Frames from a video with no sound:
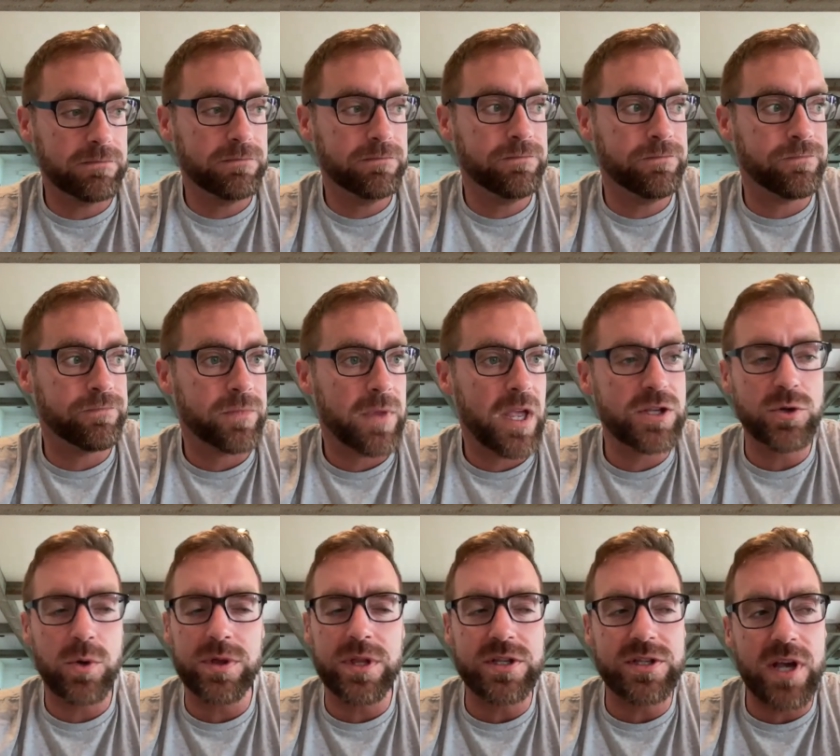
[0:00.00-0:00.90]
And
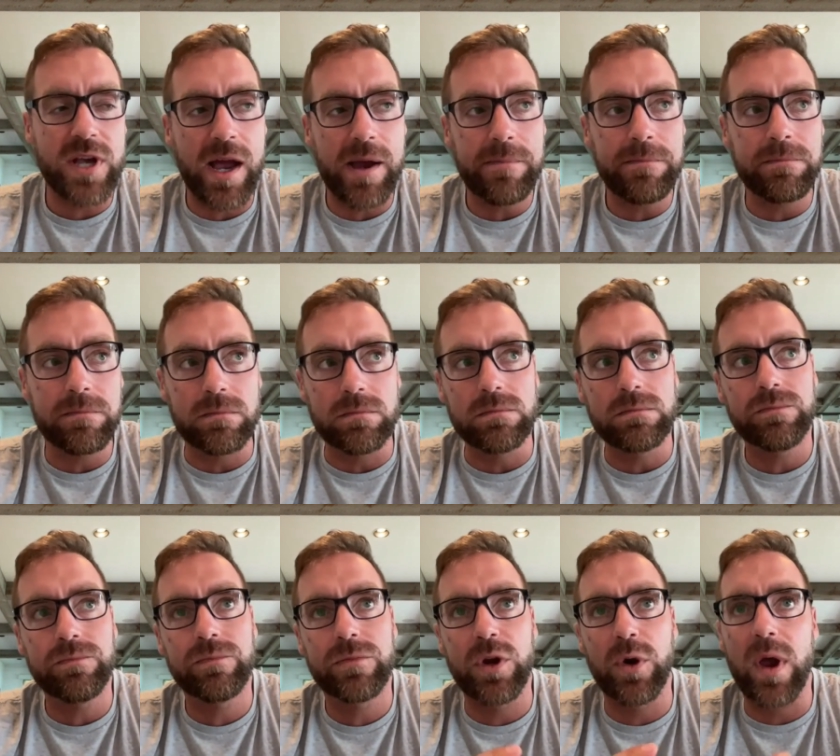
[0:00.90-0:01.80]
so at the time,
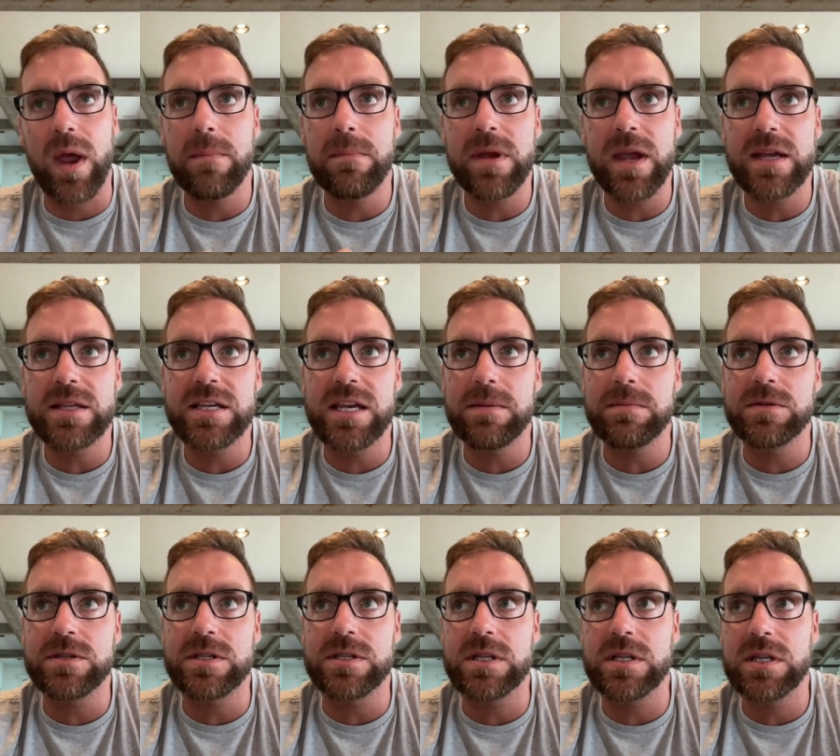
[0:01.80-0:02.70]
NBA
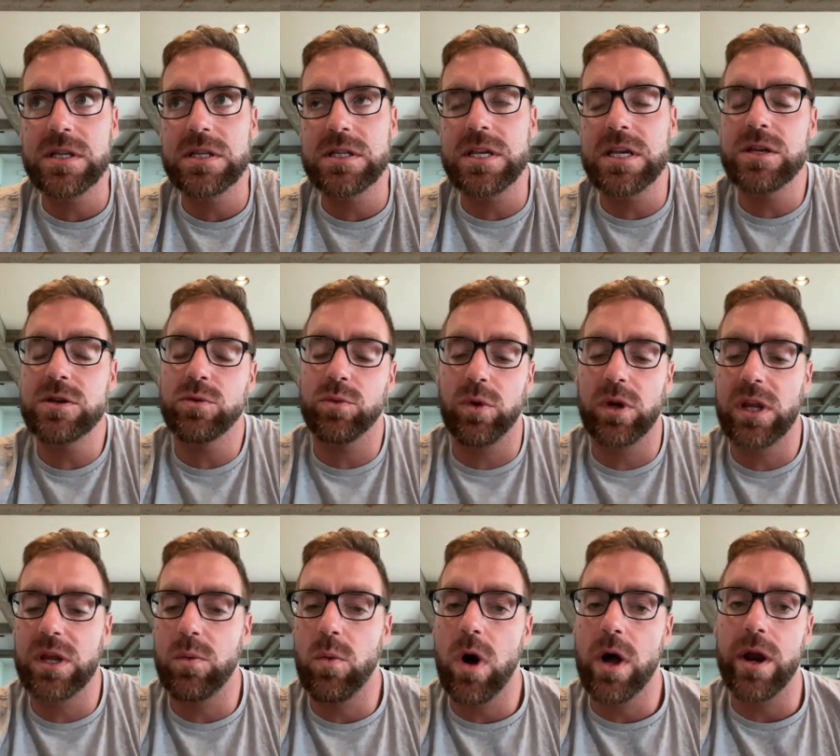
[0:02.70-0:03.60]
teams didn't
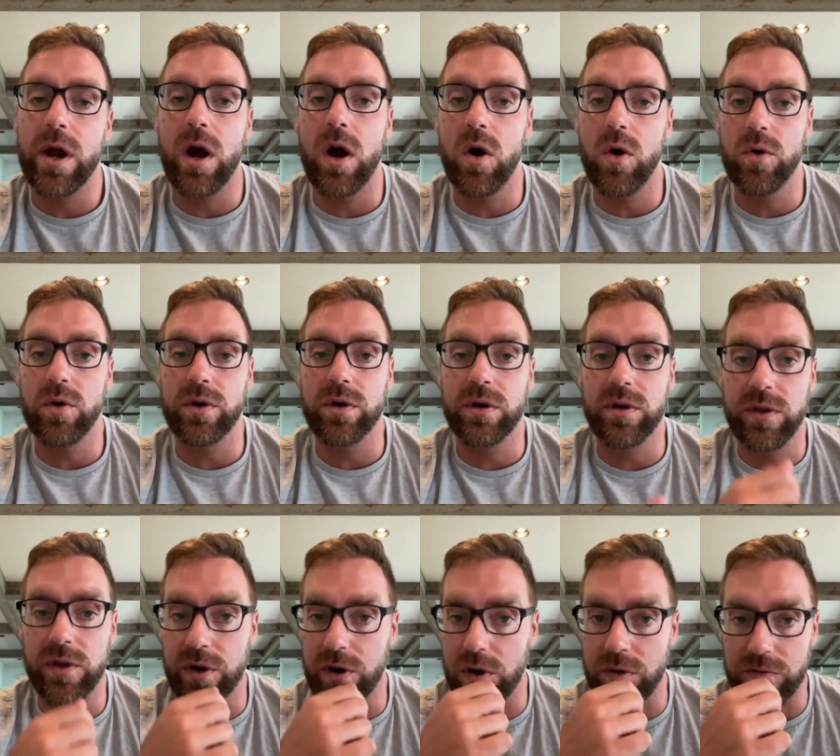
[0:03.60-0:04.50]
really want to own
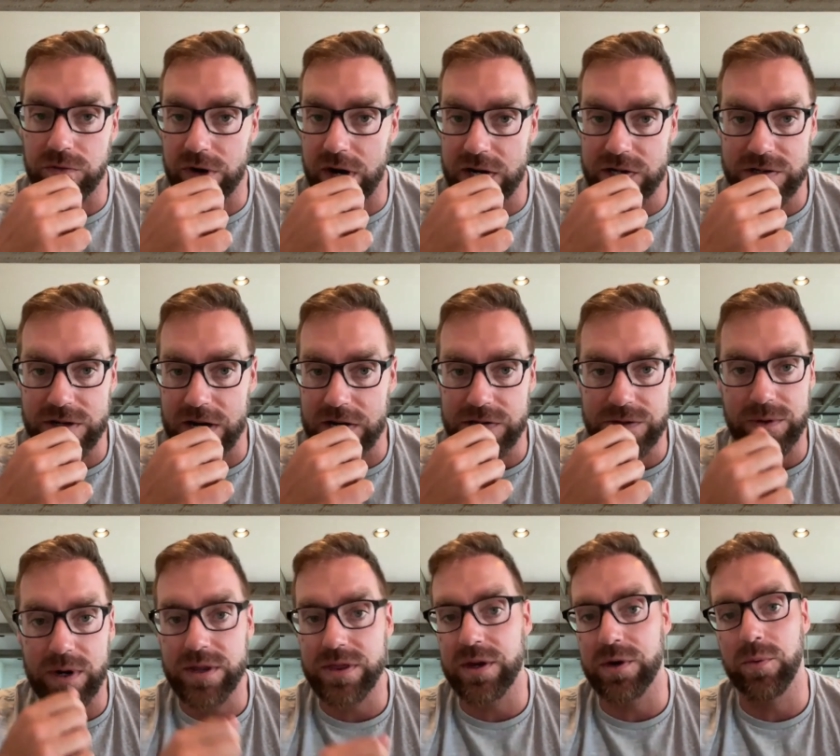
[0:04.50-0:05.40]
their own franchise,
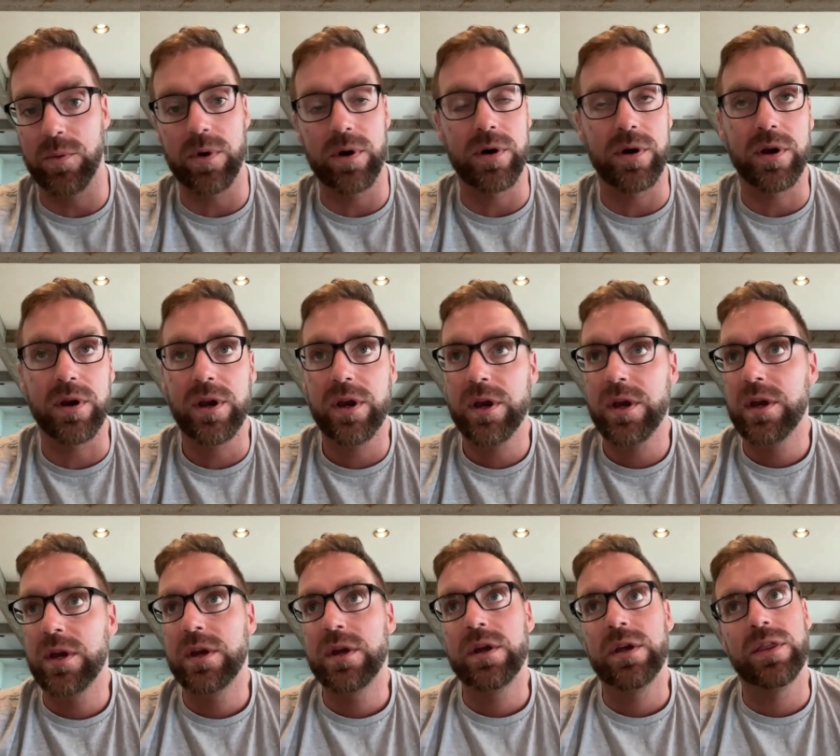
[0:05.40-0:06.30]
right? There weren't
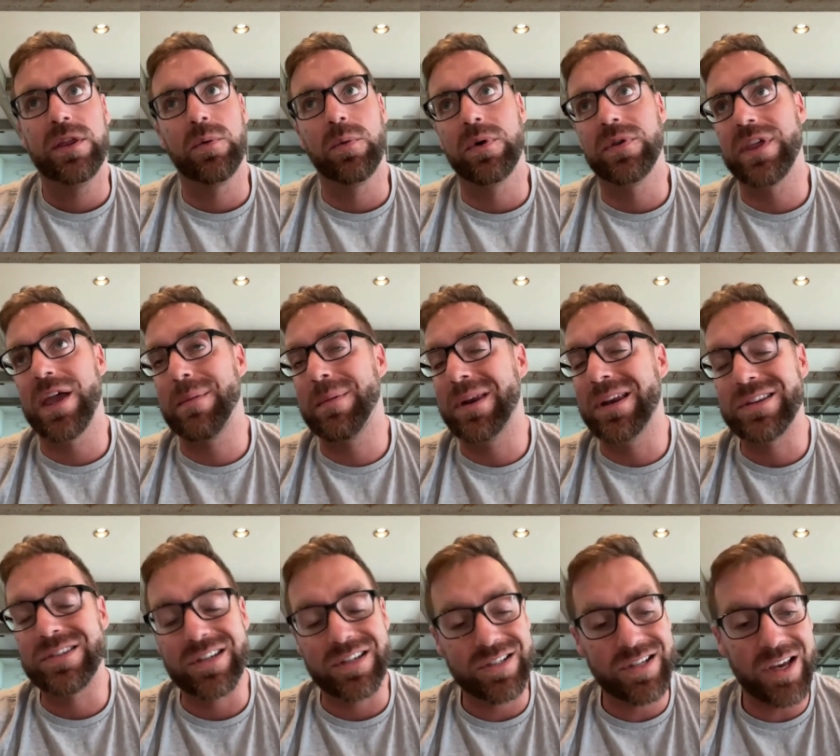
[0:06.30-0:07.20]
that many
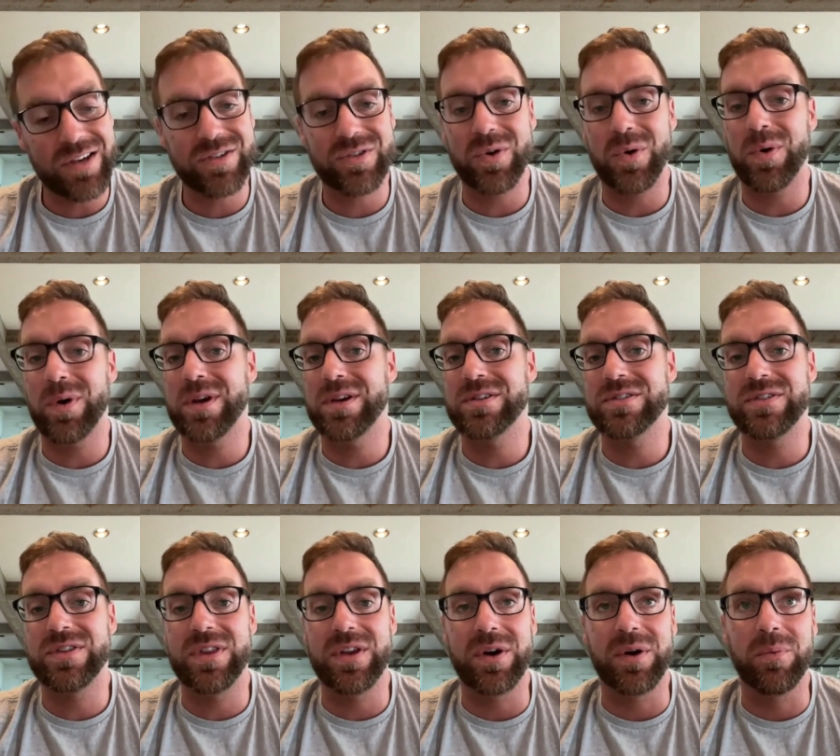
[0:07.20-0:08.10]
success
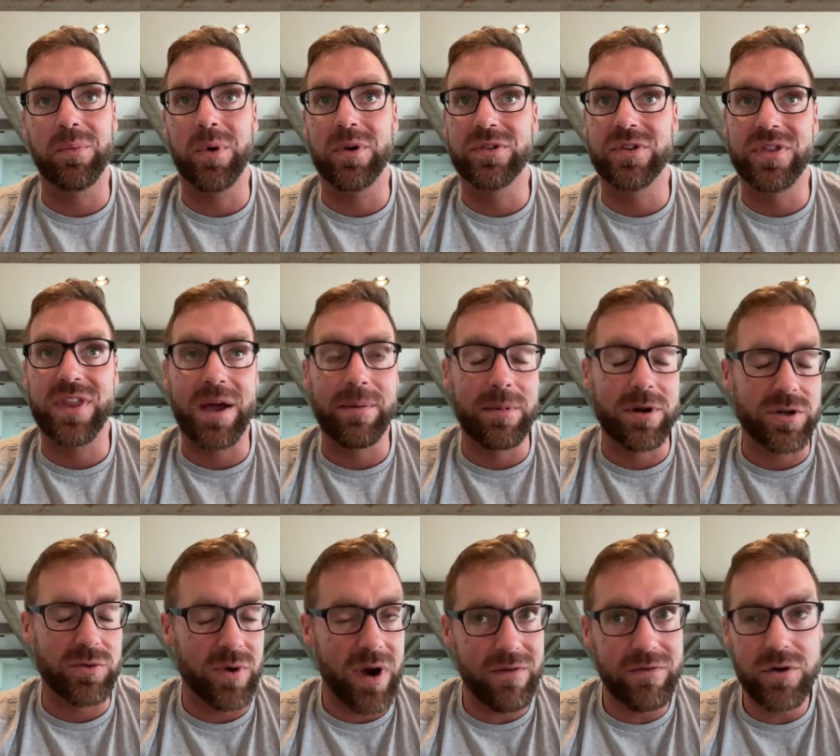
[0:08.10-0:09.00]
stories. There wasn't that
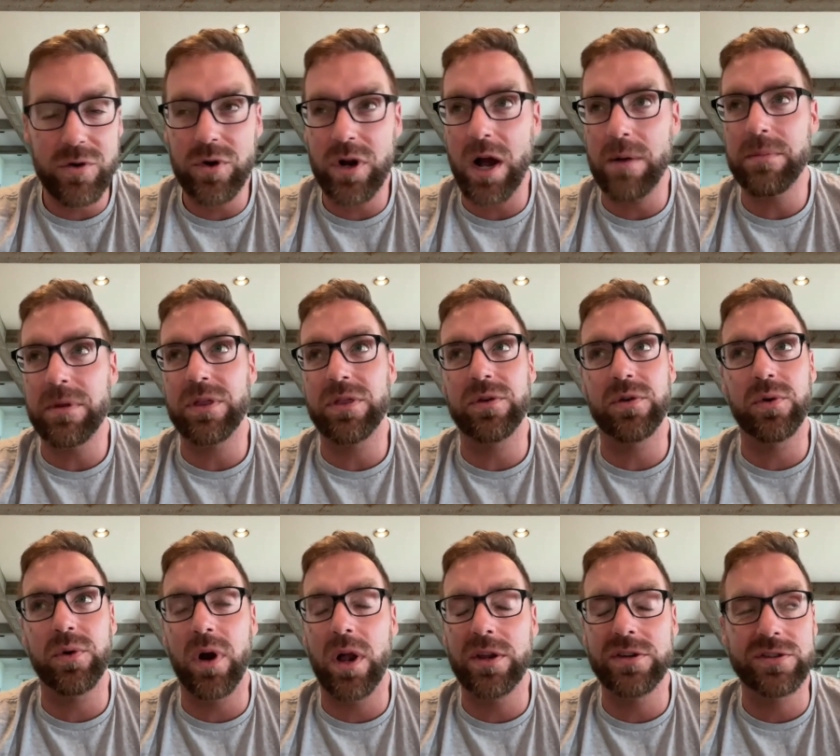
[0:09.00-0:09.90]
much revenue coming
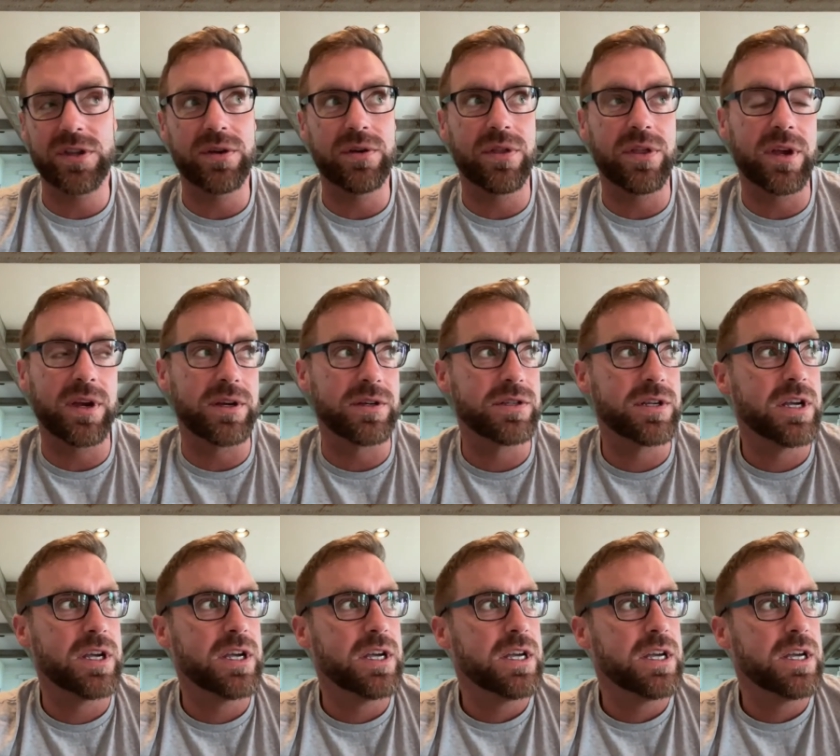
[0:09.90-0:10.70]
through, all these other things.